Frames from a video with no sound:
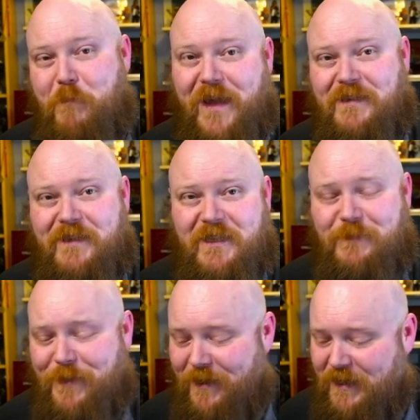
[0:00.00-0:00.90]
best
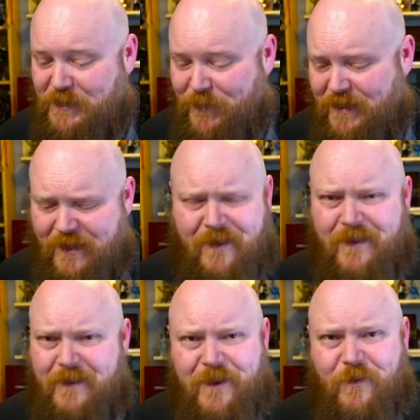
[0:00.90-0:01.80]
experience, but
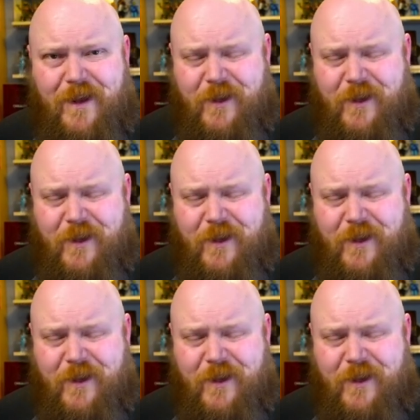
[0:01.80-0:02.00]
you know what?